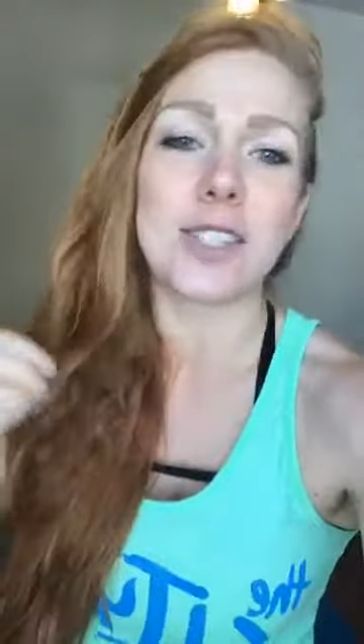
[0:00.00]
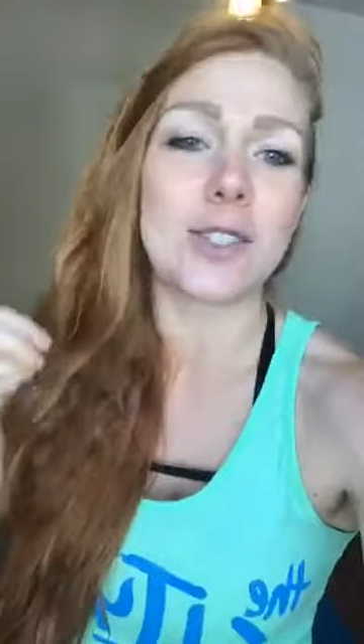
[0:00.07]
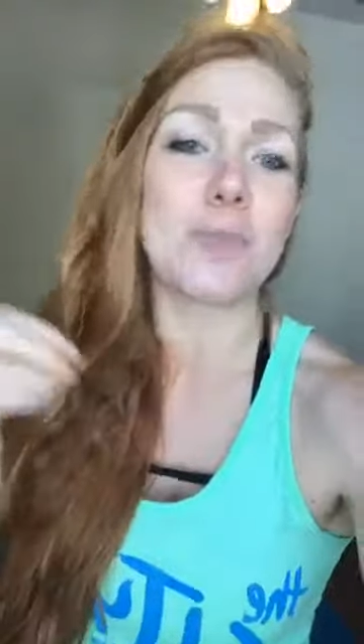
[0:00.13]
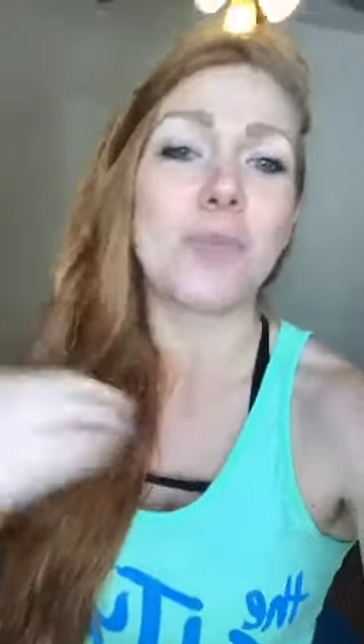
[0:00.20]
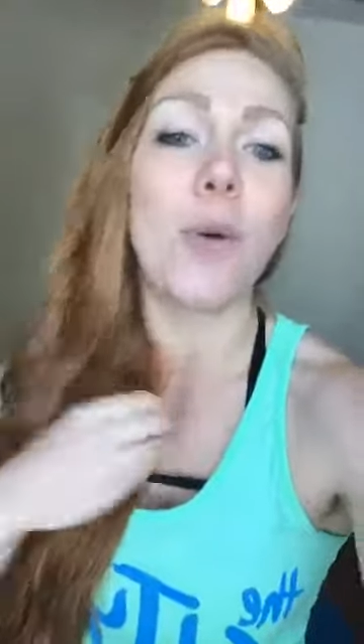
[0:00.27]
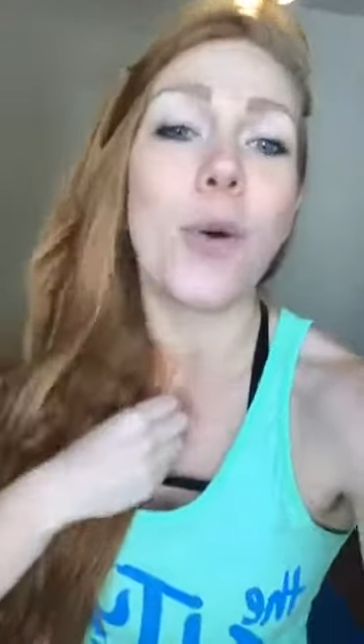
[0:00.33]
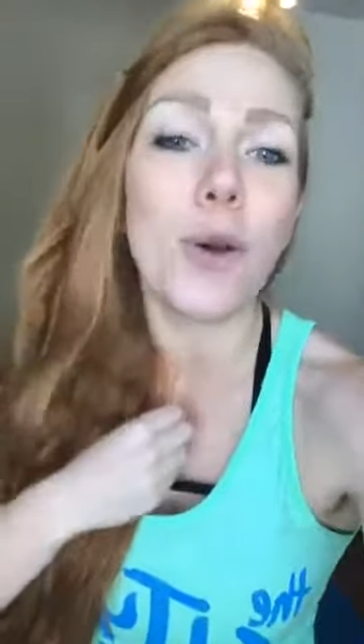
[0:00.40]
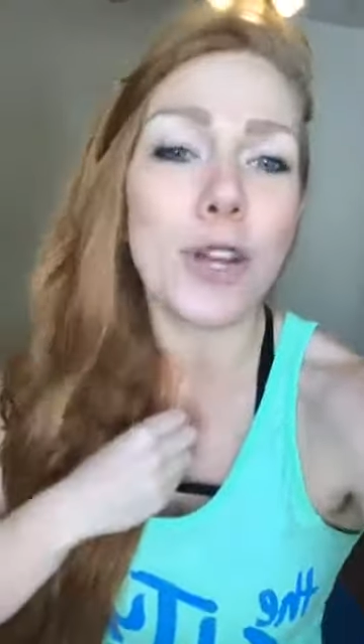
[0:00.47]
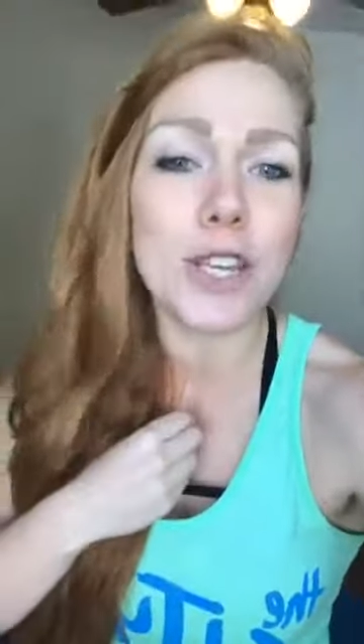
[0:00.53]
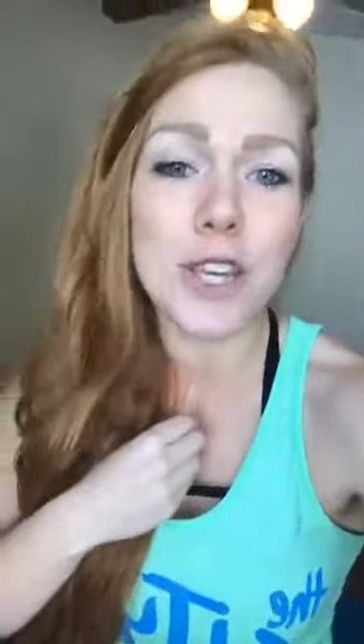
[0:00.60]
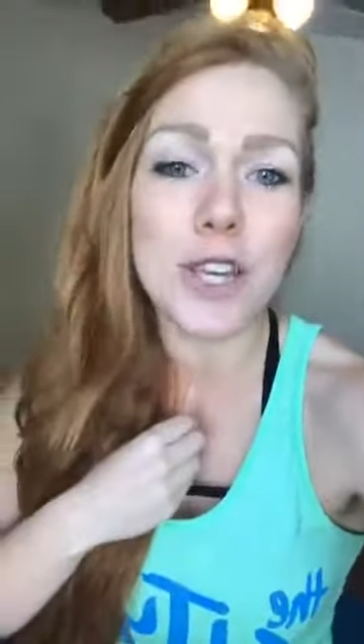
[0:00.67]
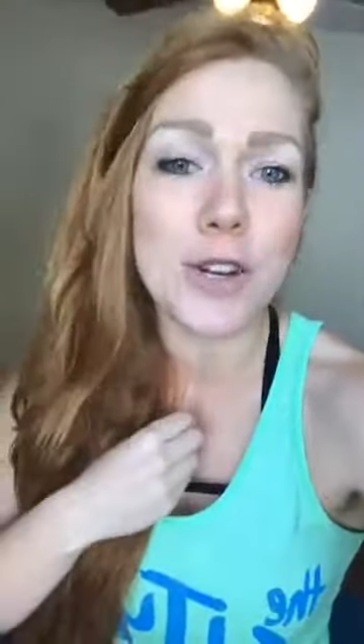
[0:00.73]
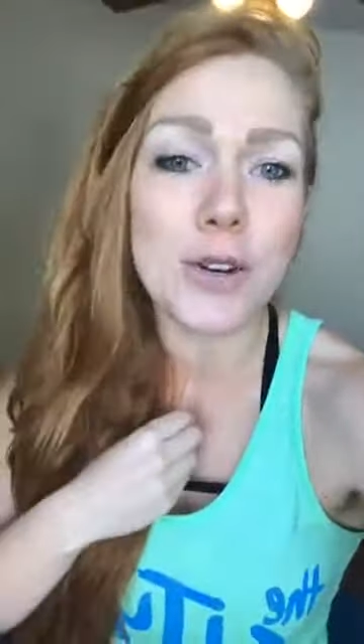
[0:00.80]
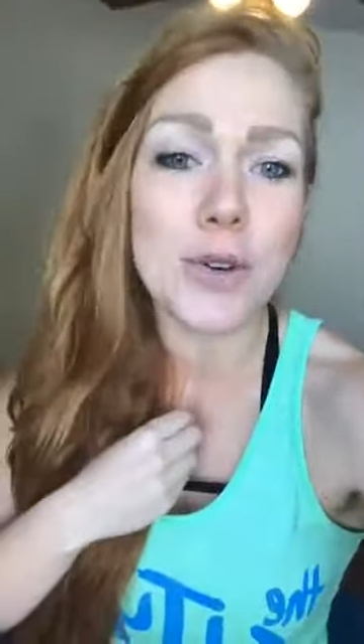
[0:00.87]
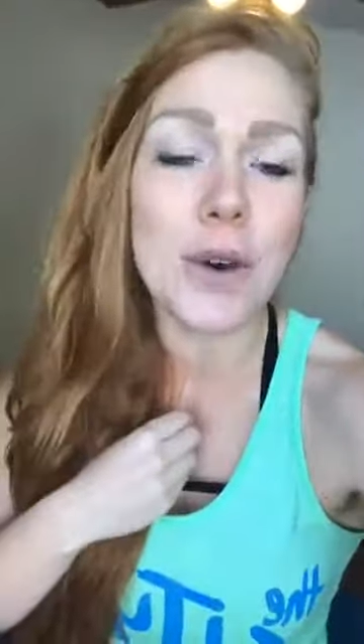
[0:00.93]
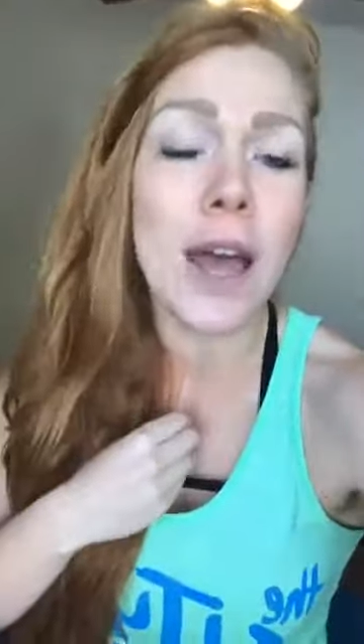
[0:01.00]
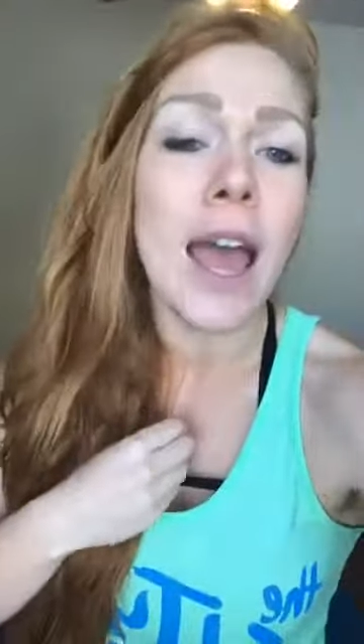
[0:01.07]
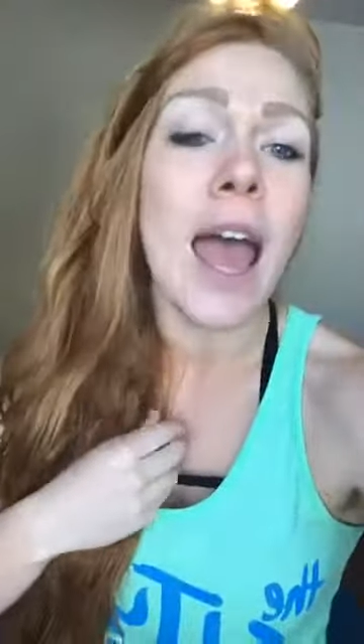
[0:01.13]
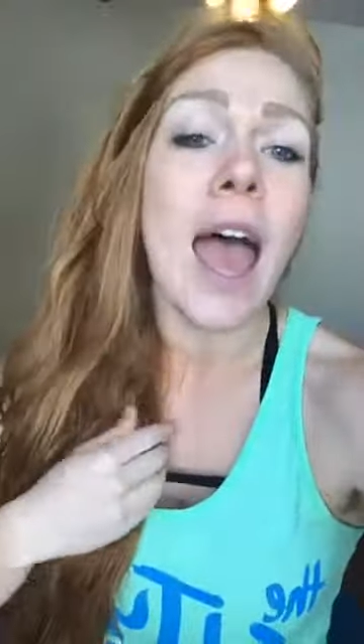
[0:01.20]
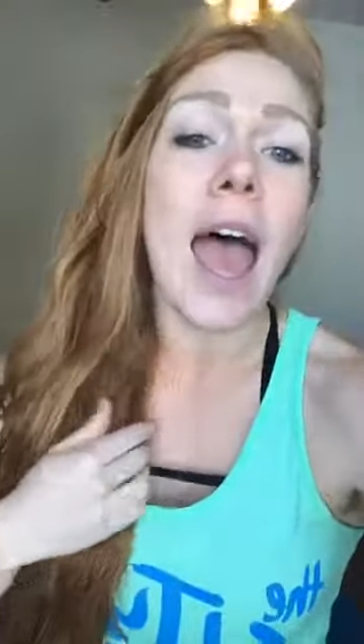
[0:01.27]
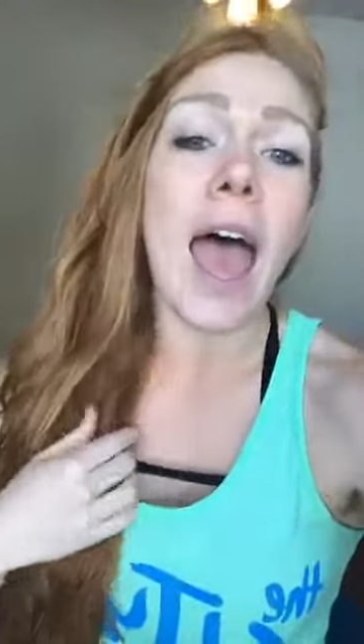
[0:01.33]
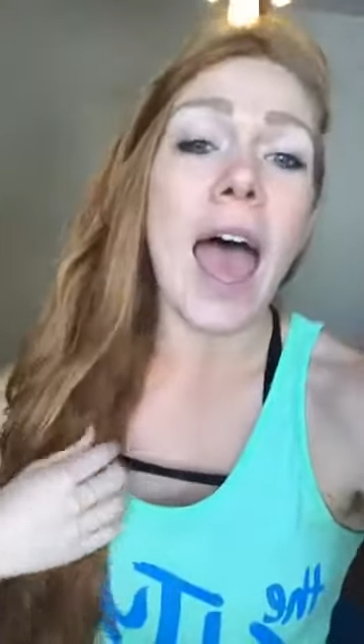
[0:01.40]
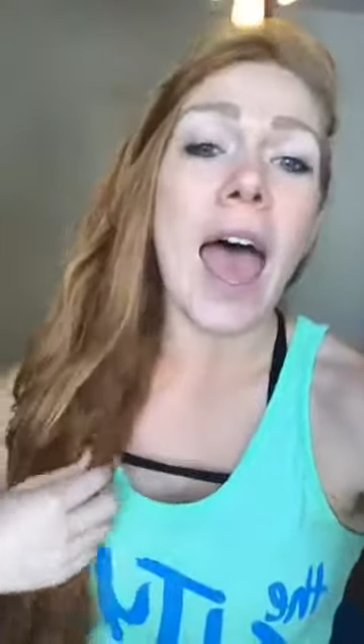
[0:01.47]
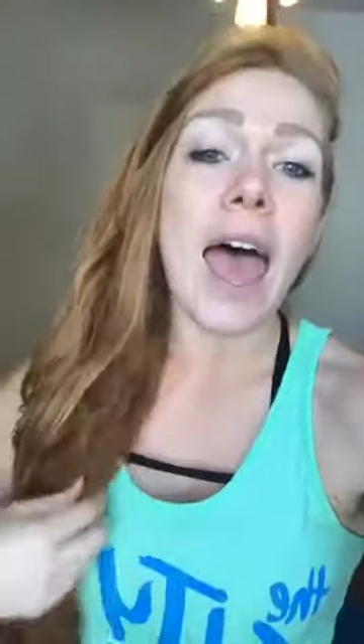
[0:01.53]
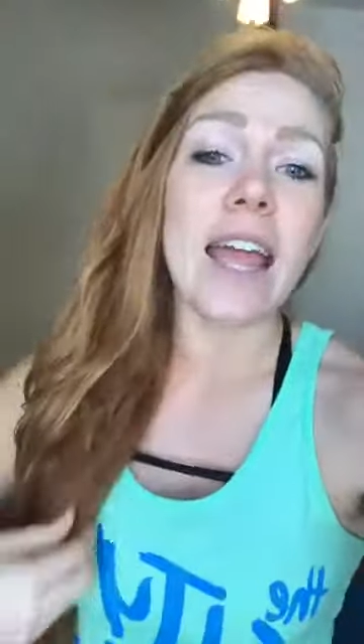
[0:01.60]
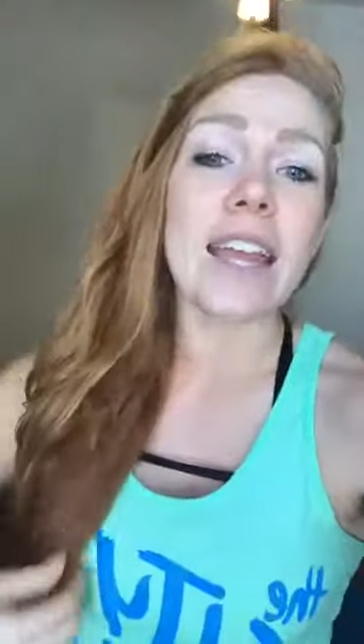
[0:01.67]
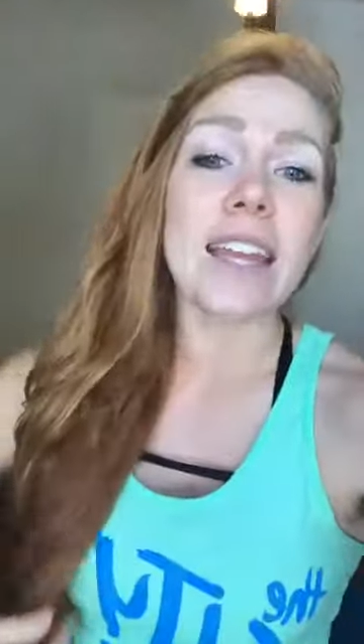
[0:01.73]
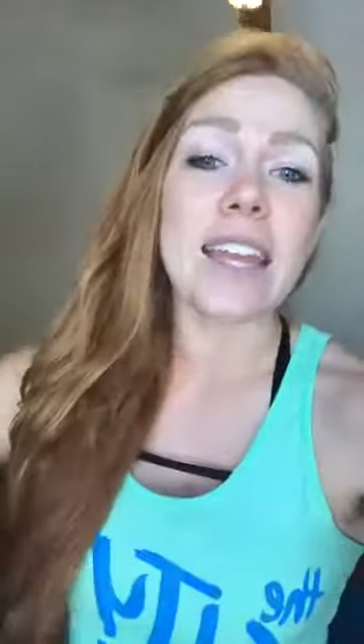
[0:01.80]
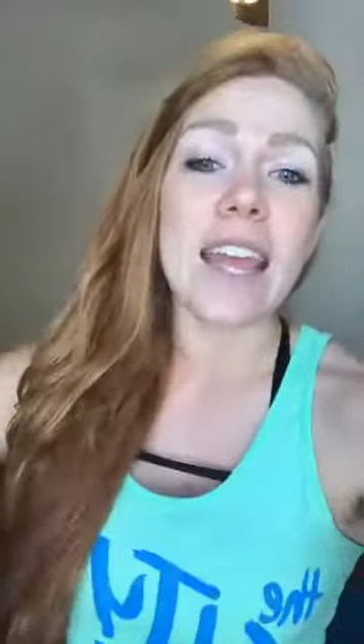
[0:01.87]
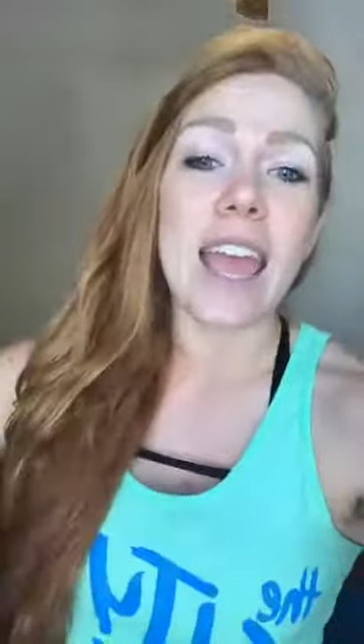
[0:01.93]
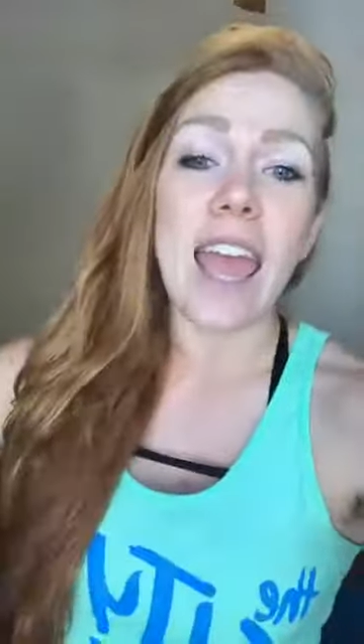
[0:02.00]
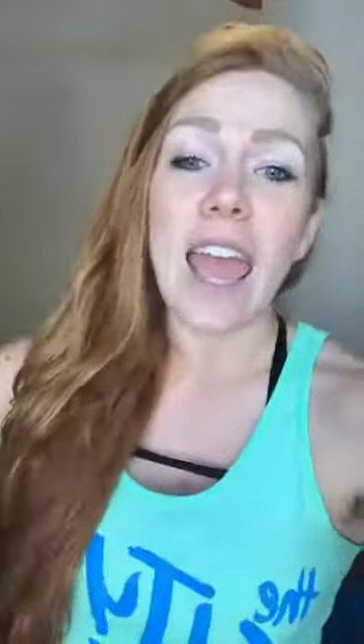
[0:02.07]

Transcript: support you and